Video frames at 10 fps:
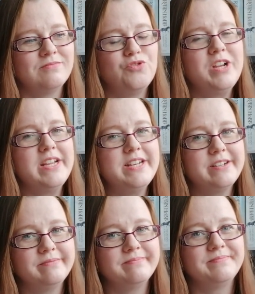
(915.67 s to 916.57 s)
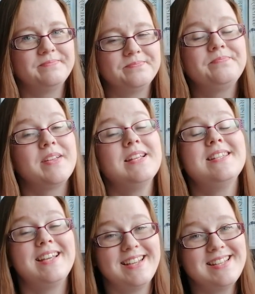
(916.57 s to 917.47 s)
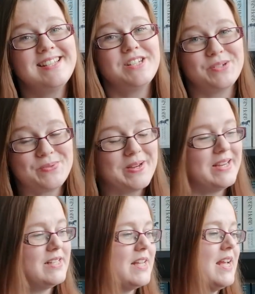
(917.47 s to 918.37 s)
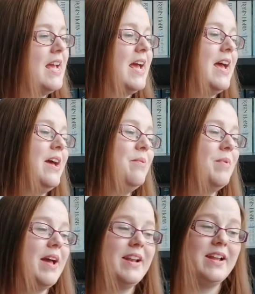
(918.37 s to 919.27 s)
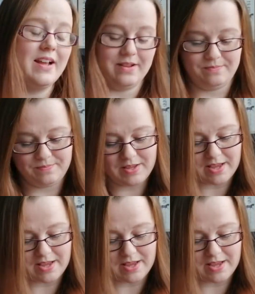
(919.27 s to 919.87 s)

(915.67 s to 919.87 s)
Read. It's easy to read. And I